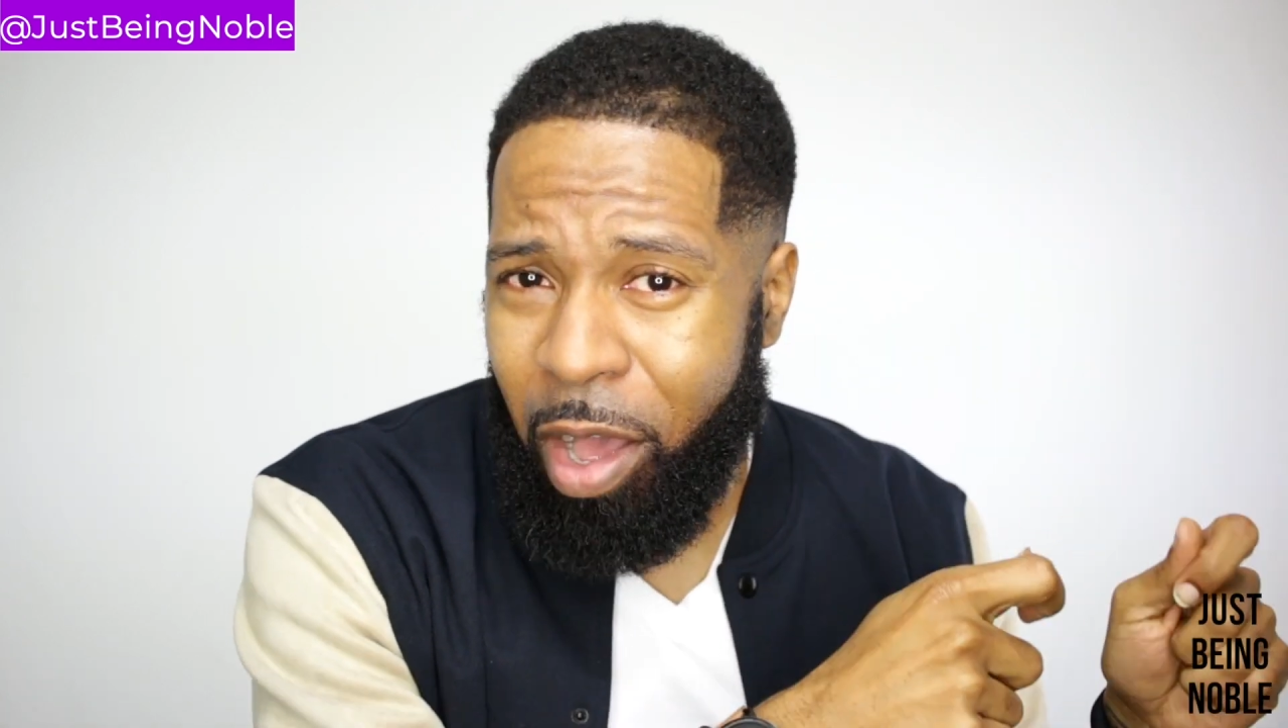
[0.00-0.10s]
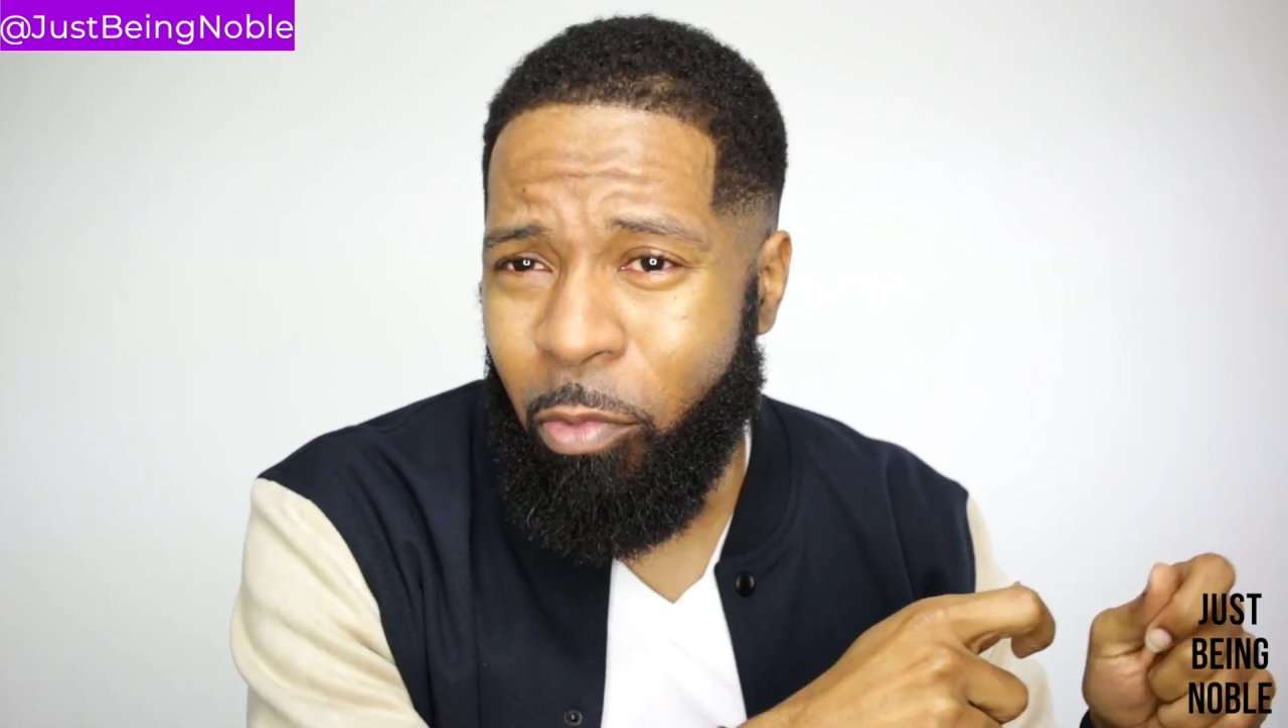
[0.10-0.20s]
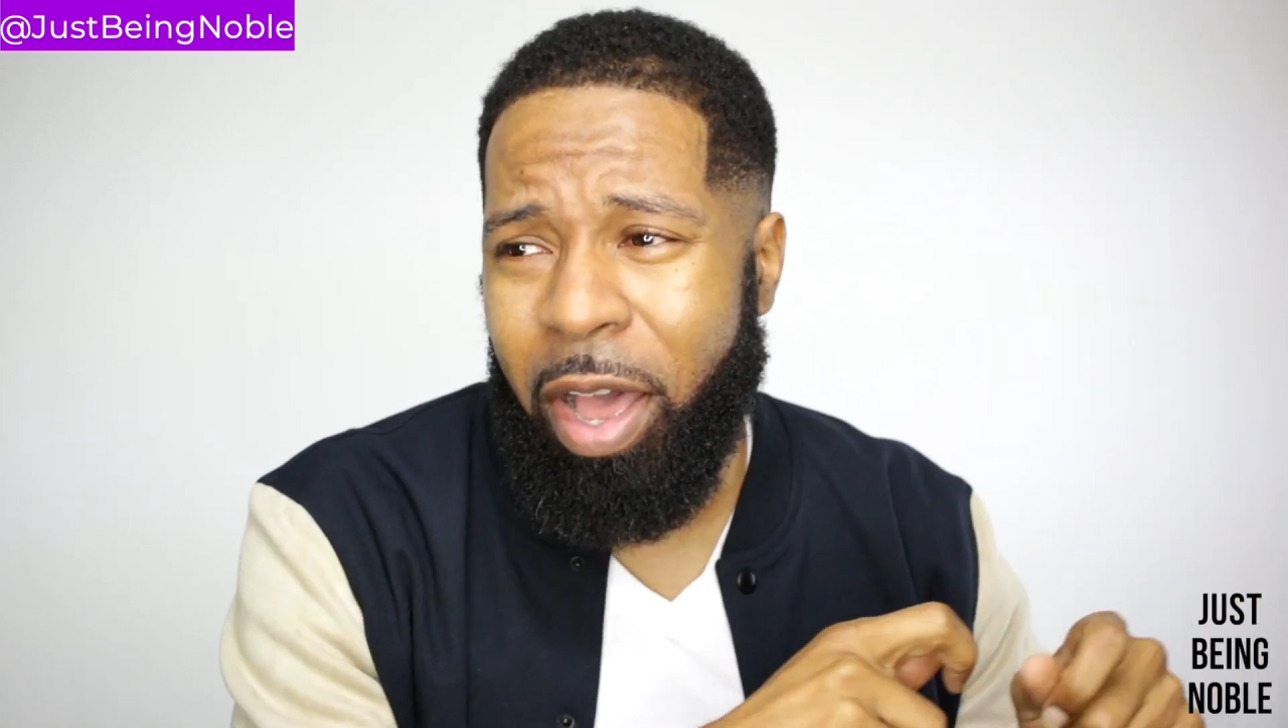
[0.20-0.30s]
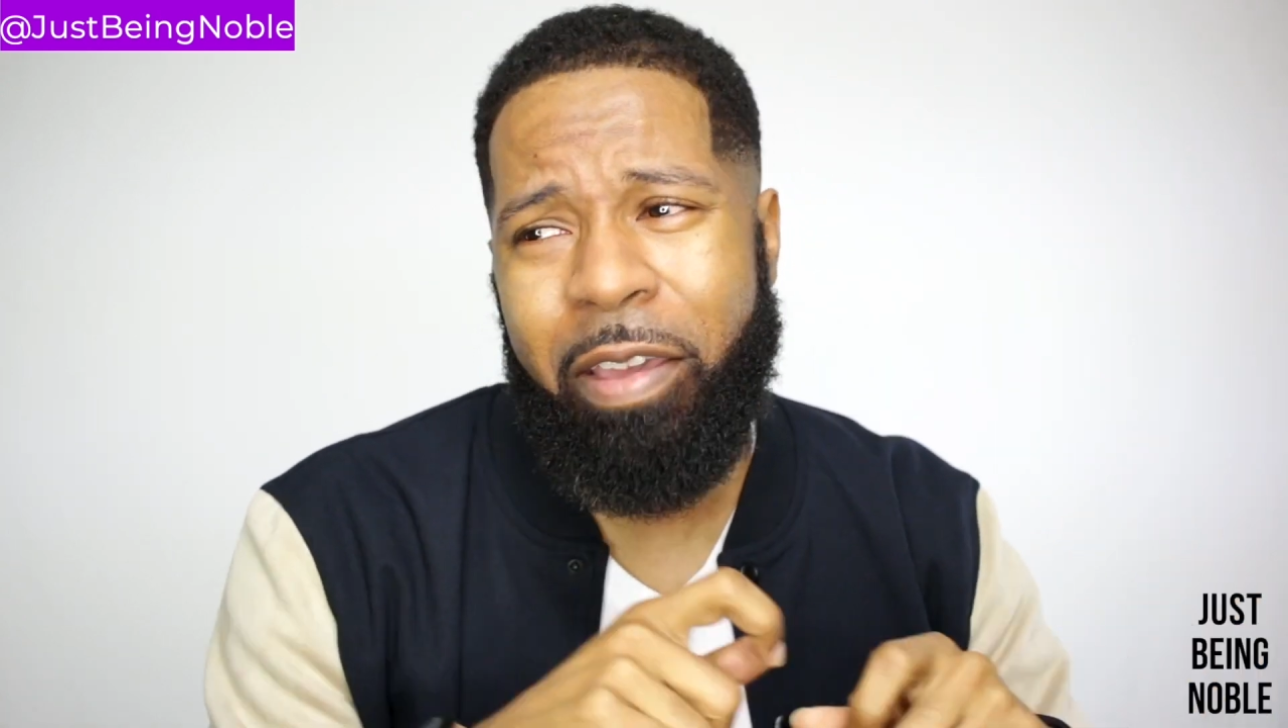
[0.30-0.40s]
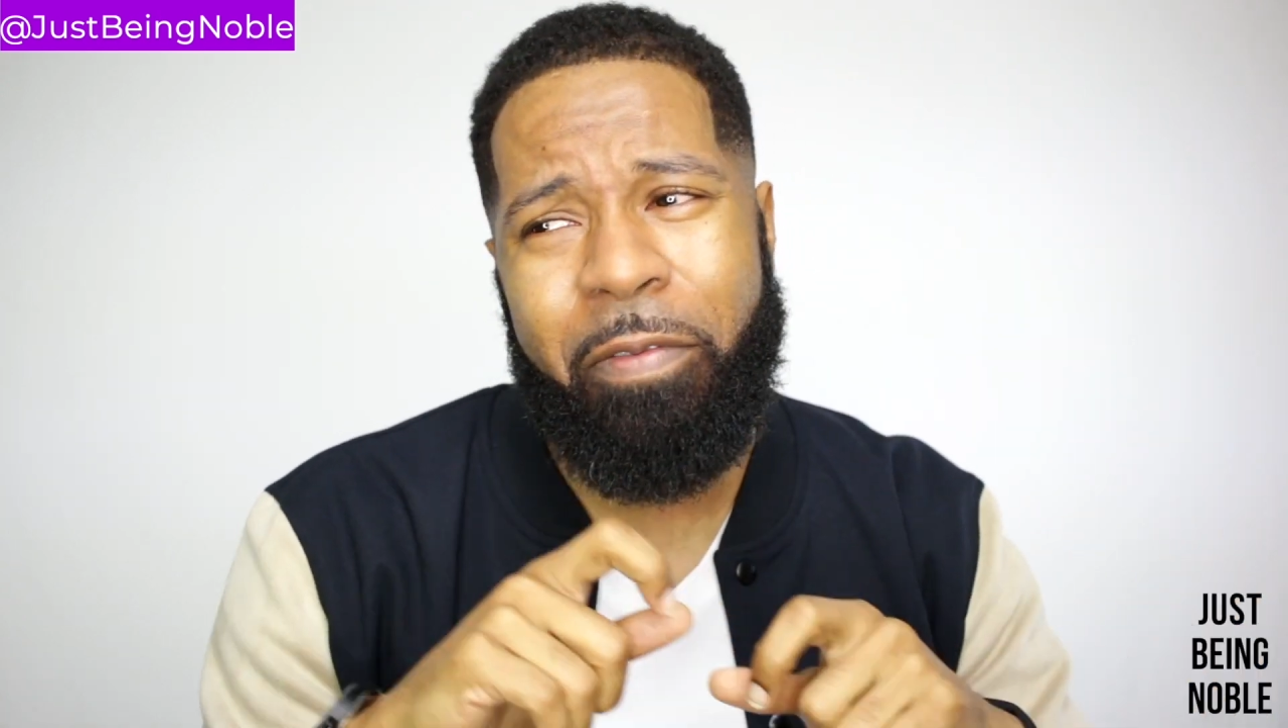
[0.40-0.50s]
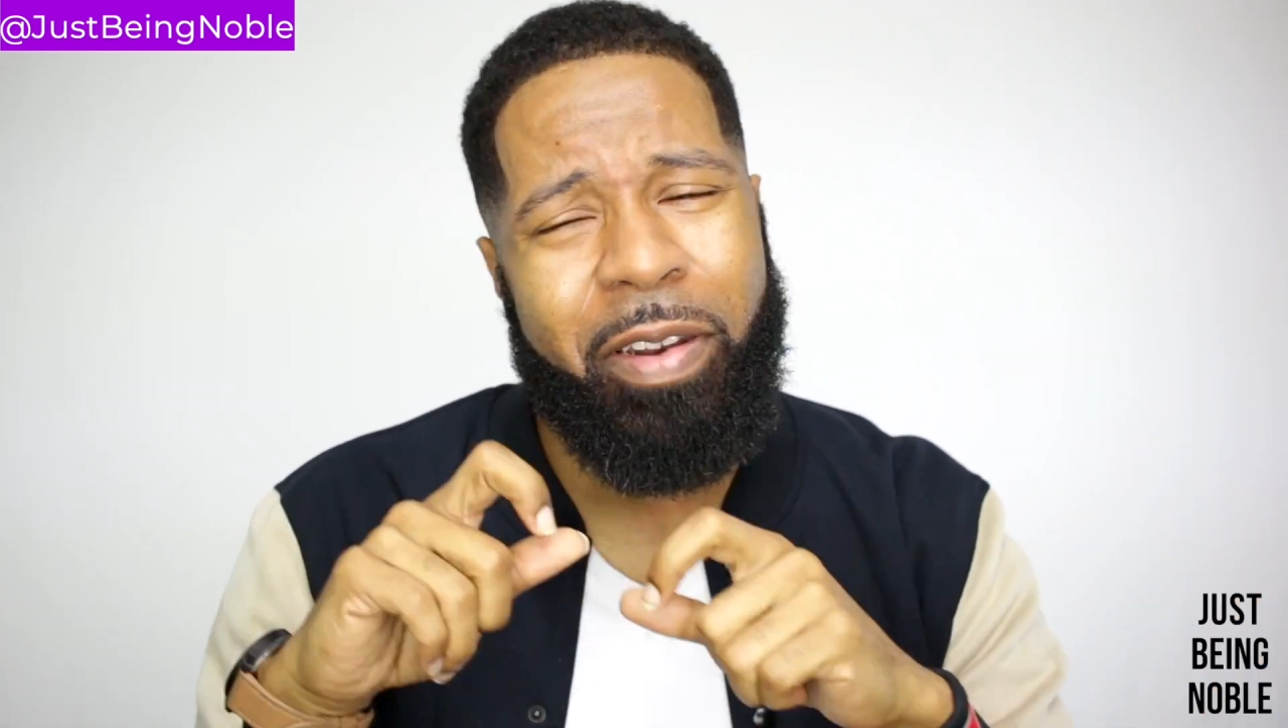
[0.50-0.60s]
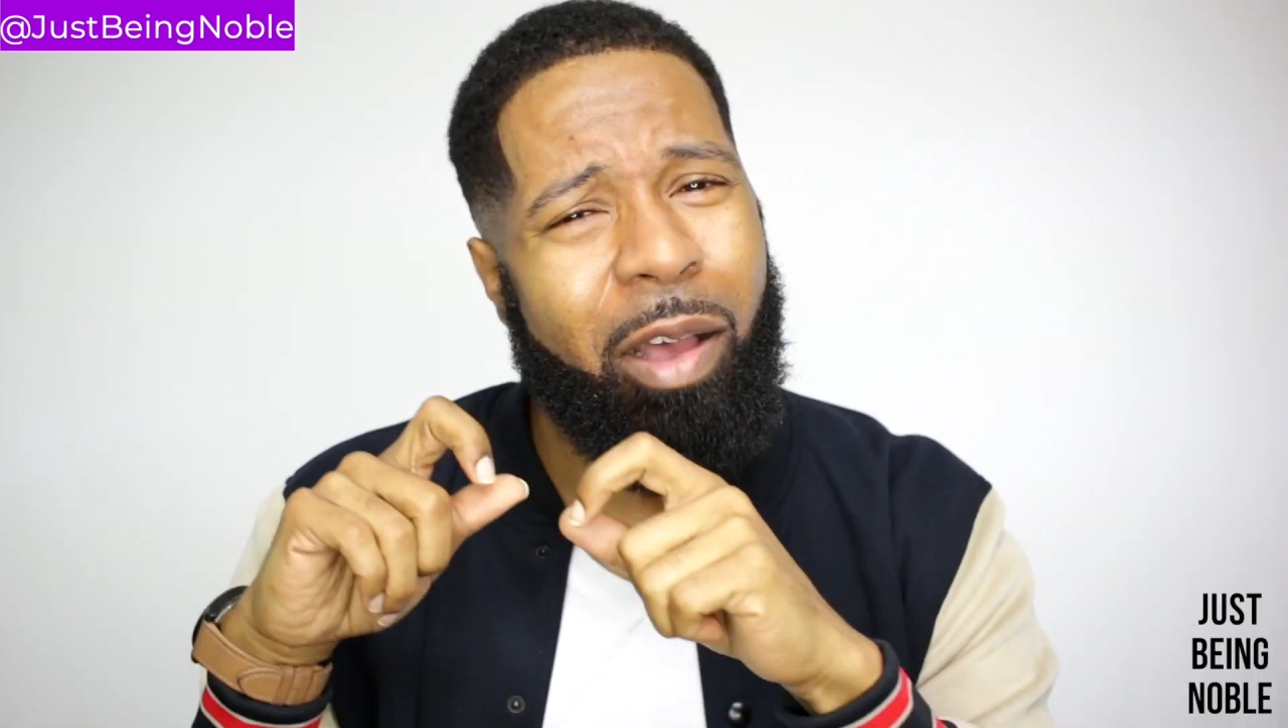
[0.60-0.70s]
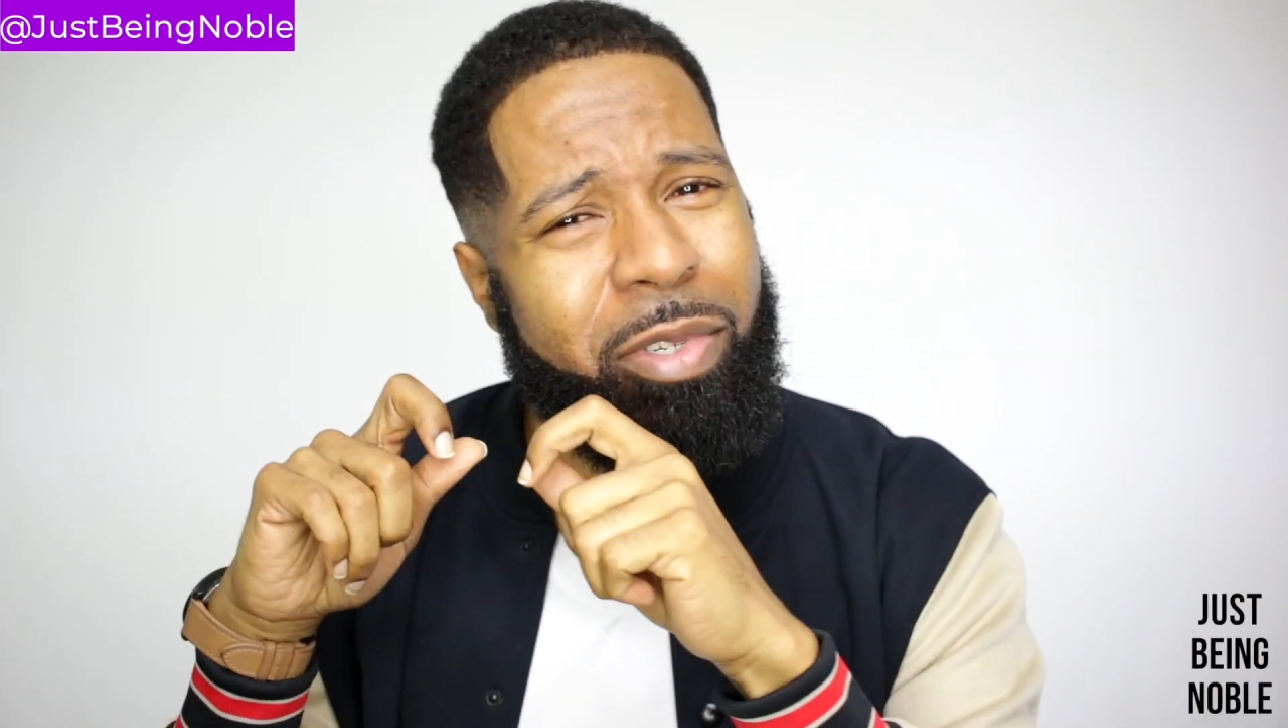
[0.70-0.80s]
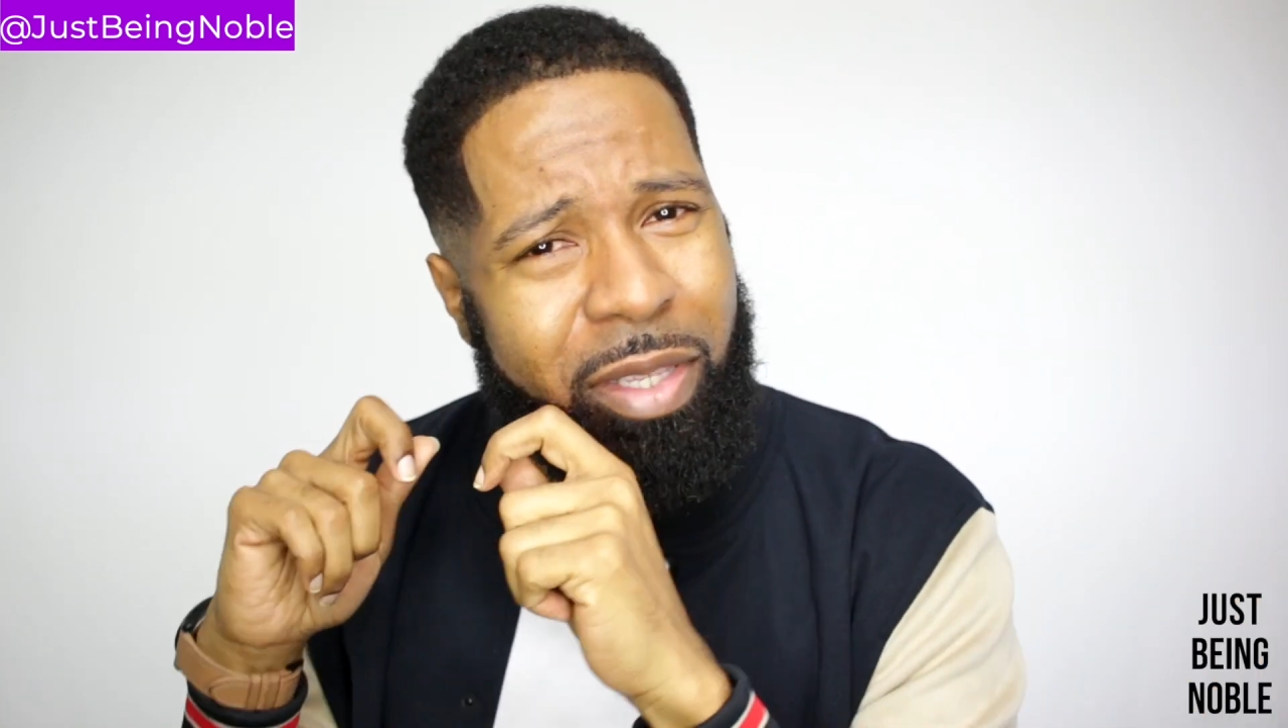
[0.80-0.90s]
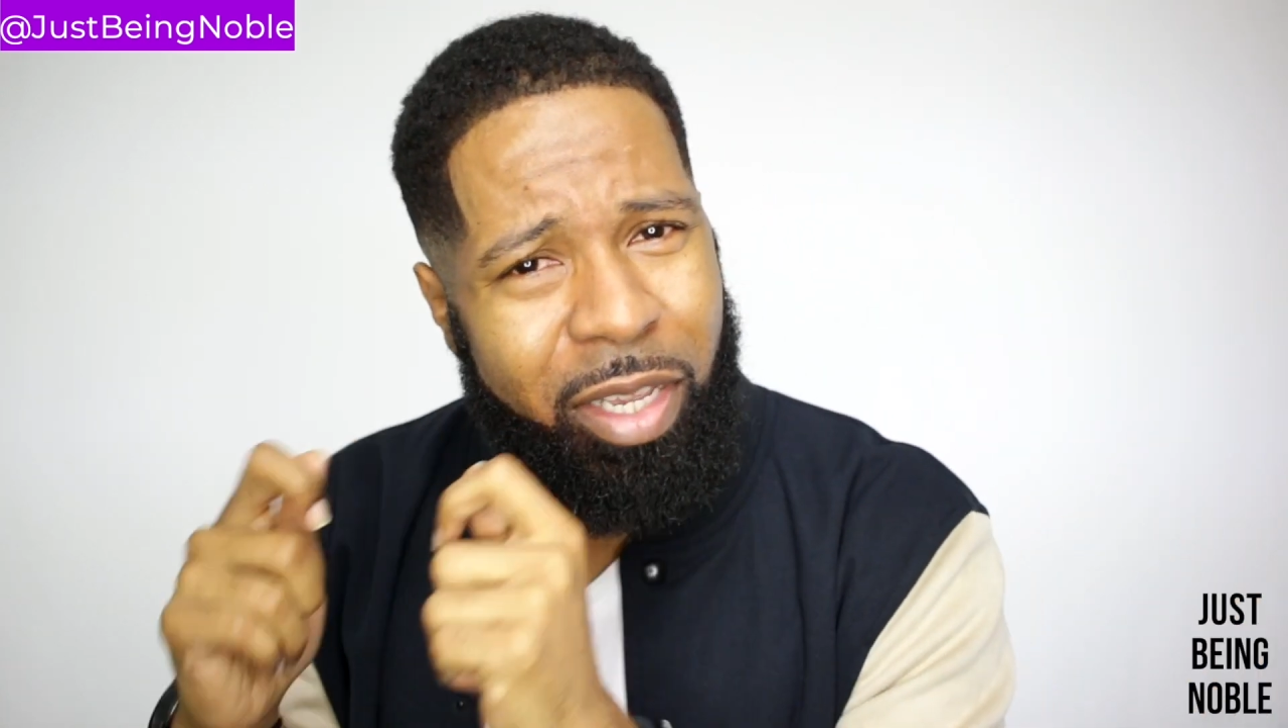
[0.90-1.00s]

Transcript: my wife and I was